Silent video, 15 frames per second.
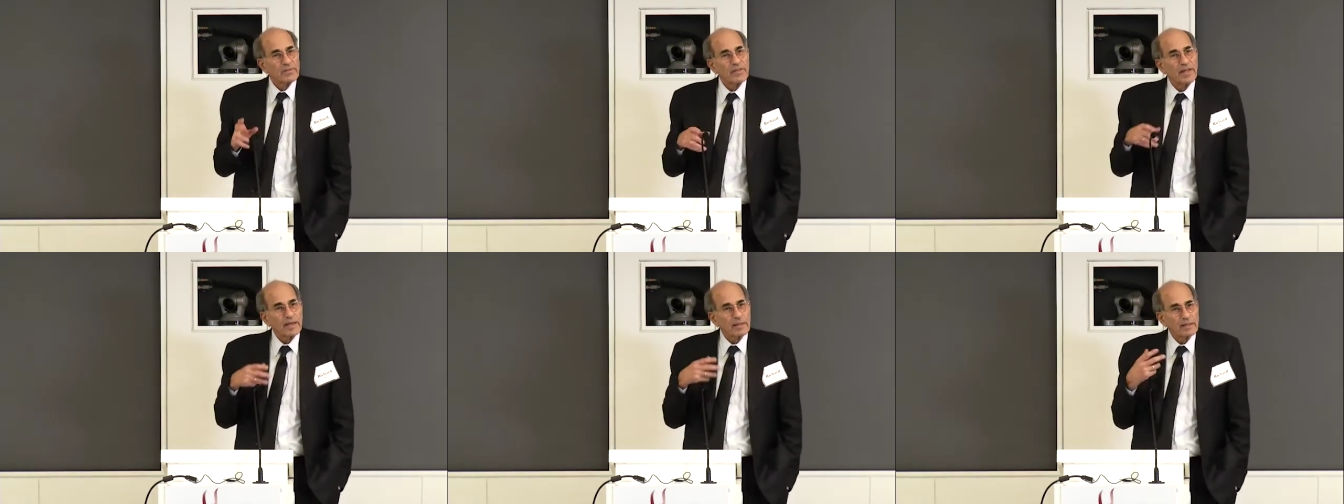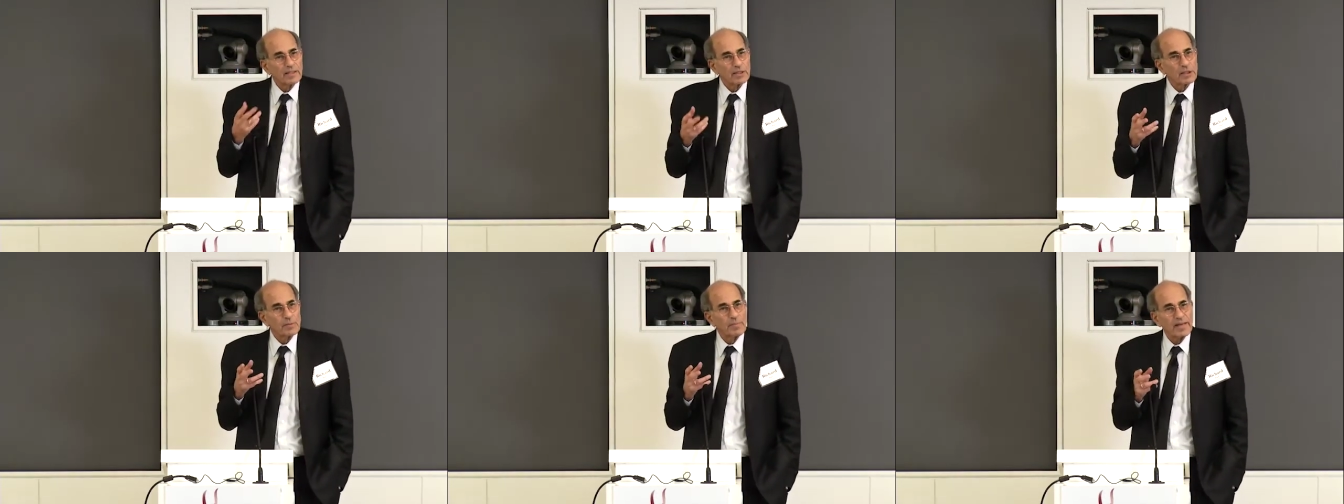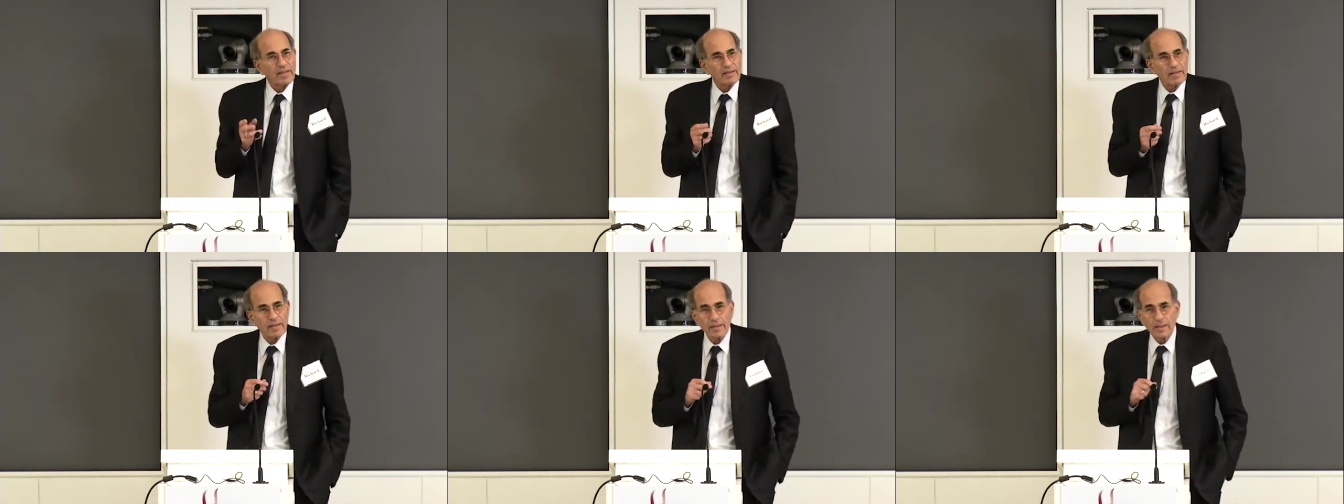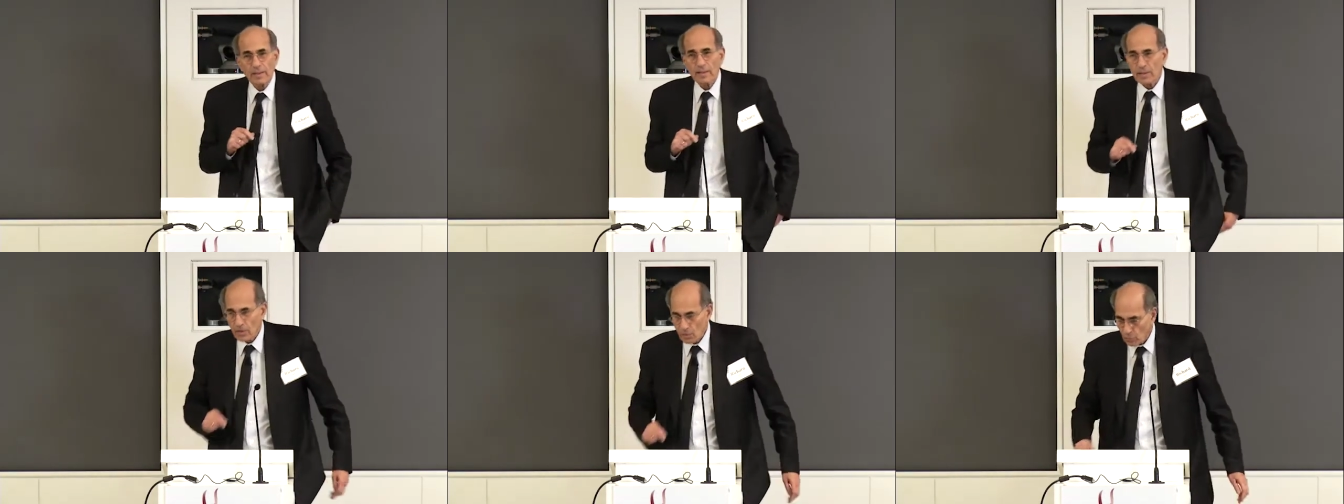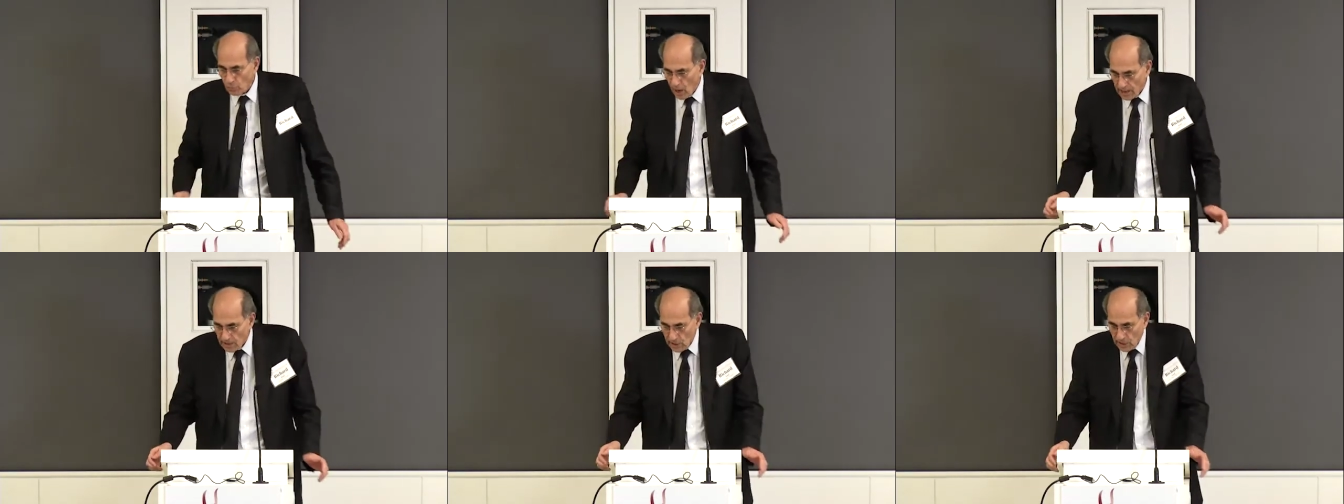the Elizabethan
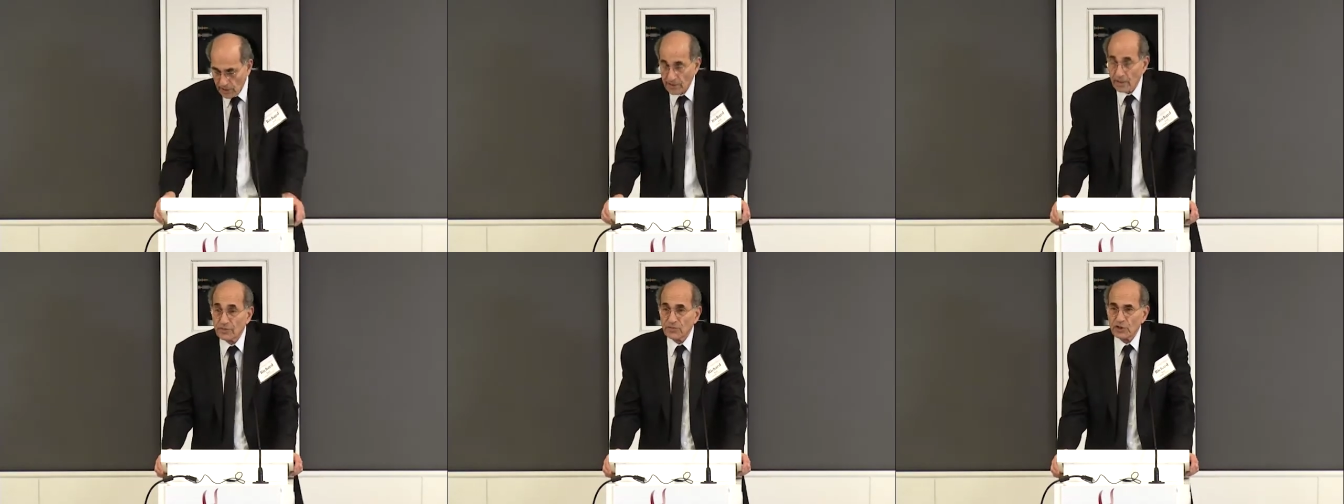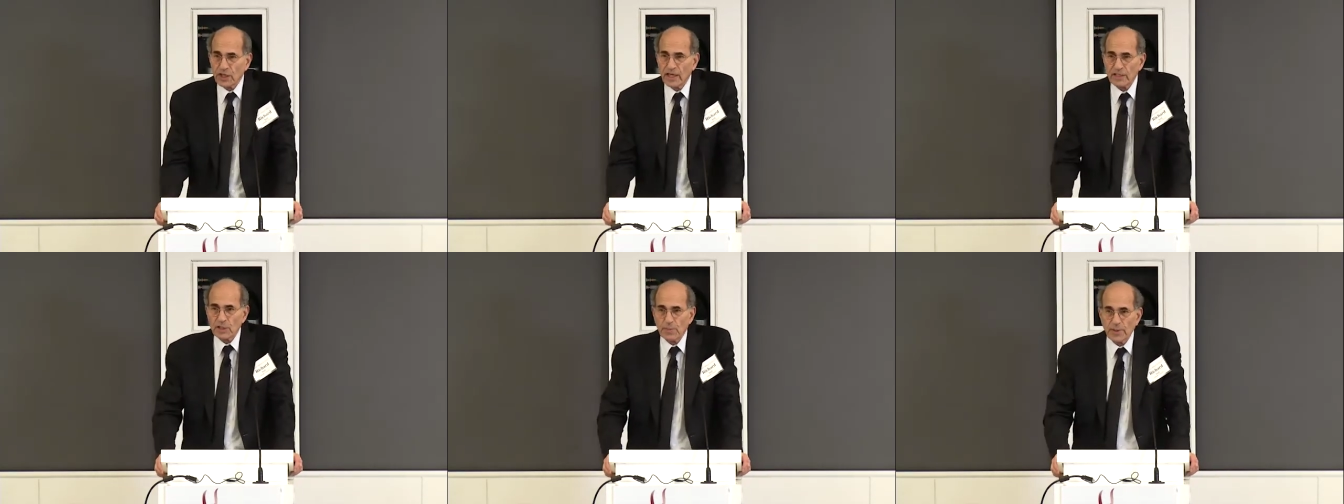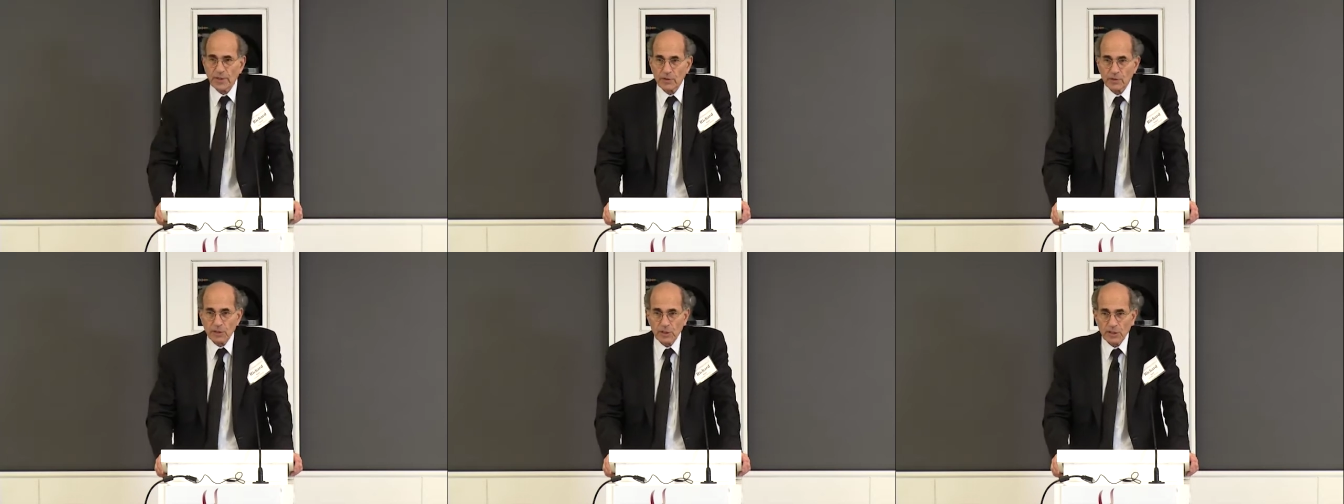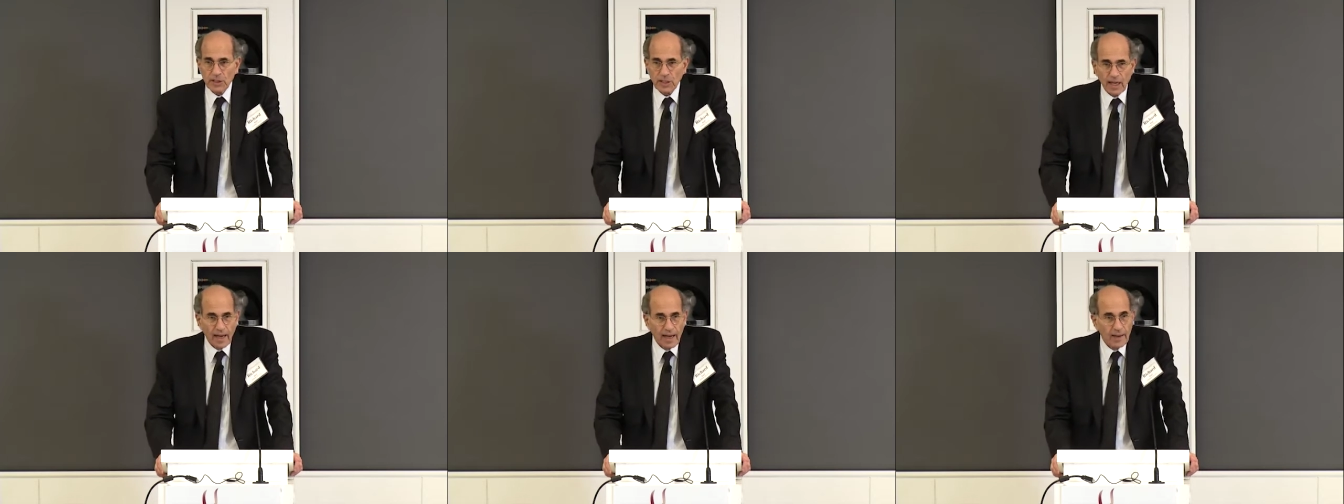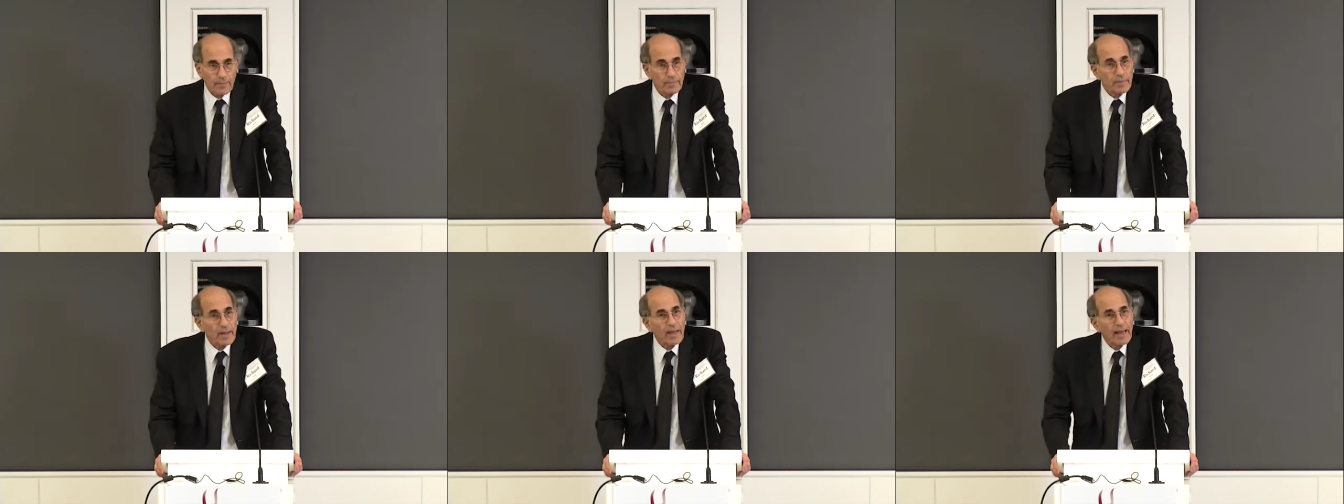Rosalind of Shakespeare's uh,
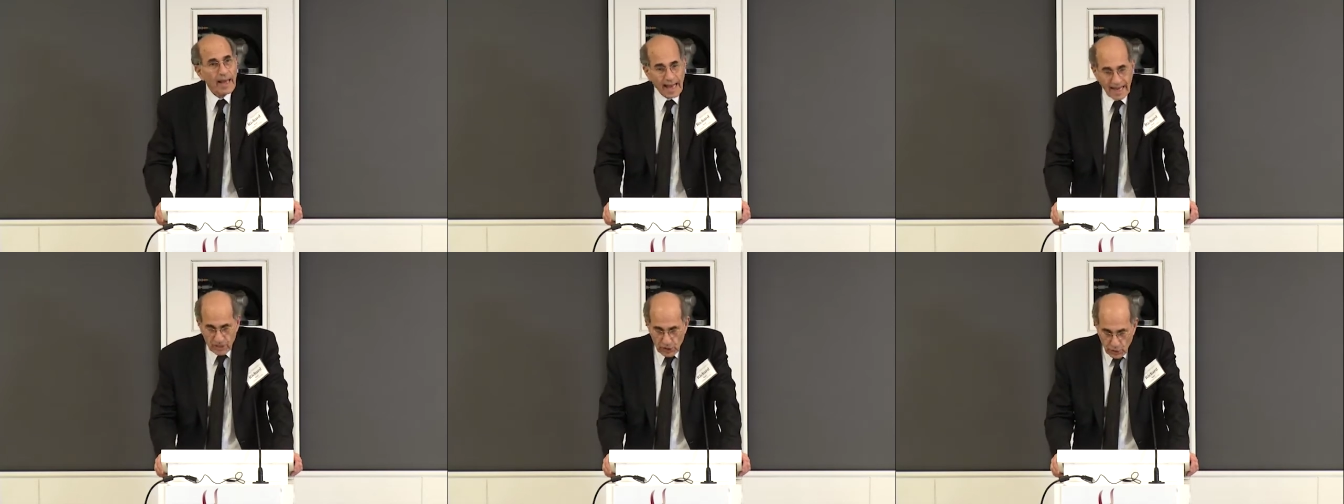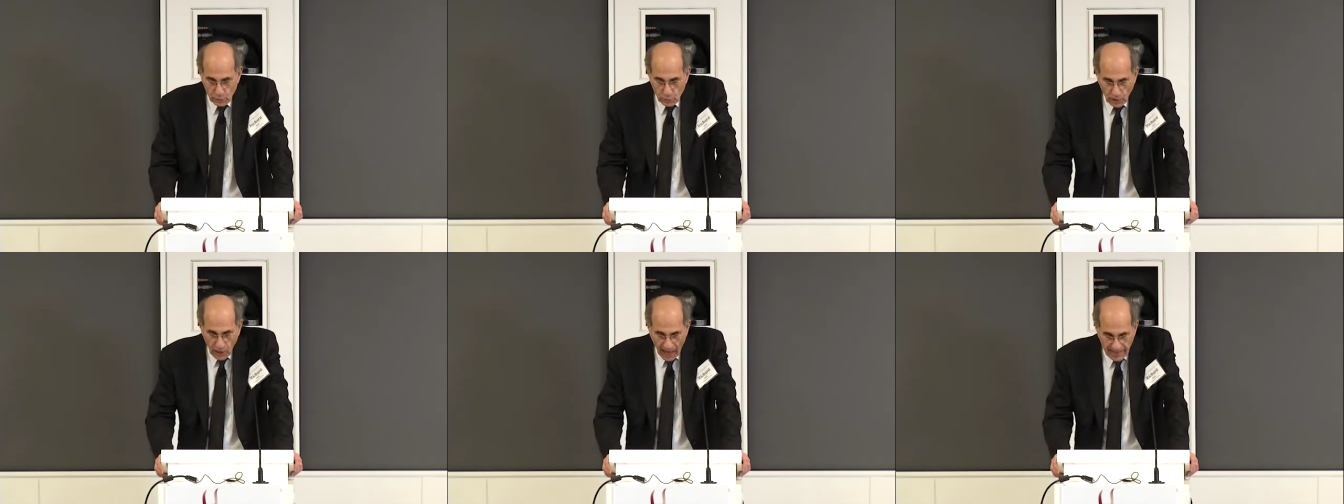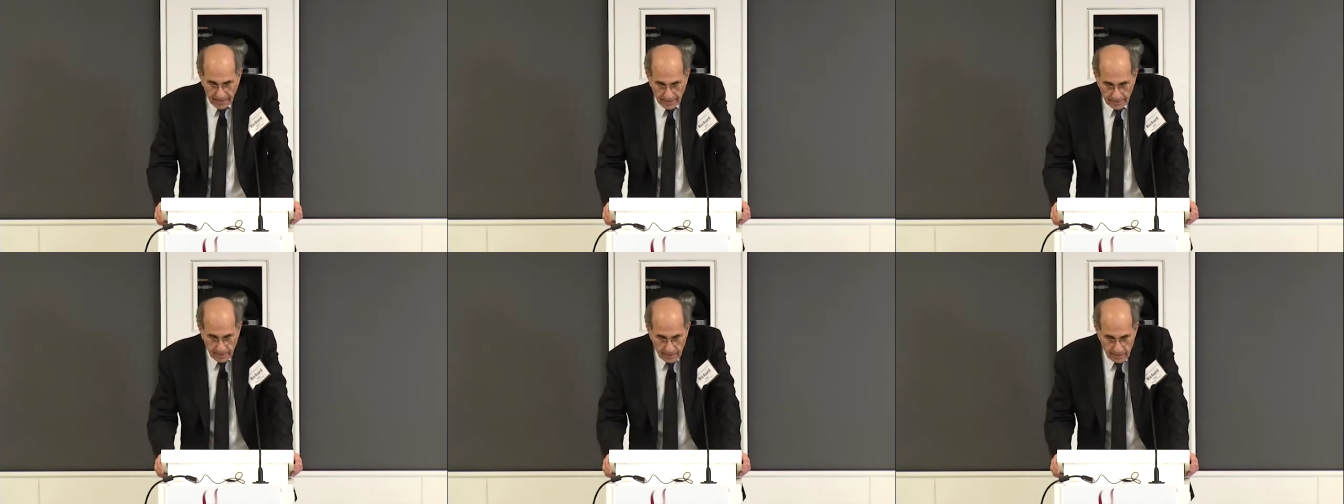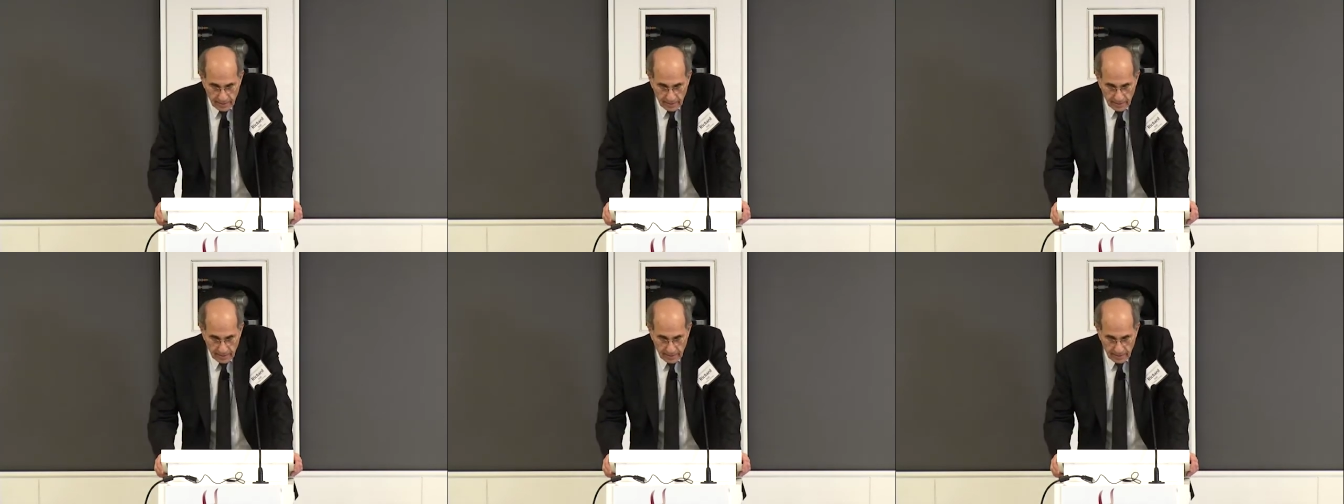as you like it.